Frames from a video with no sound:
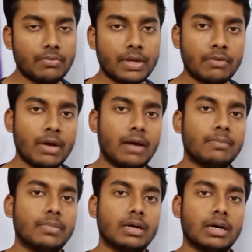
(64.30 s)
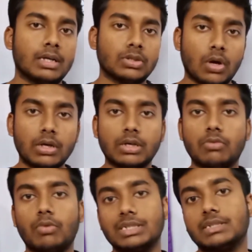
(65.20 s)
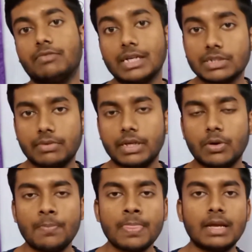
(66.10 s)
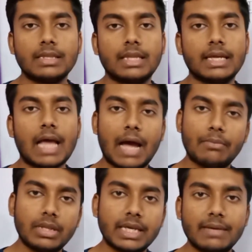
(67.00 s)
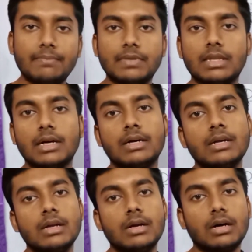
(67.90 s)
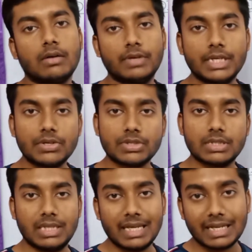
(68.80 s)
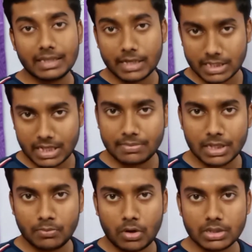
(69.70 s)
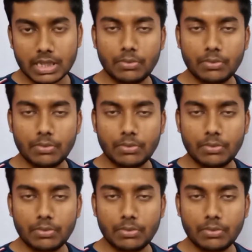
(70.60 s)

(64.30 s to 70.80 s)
you have not watched the first video, then I will give the videos link in the description box.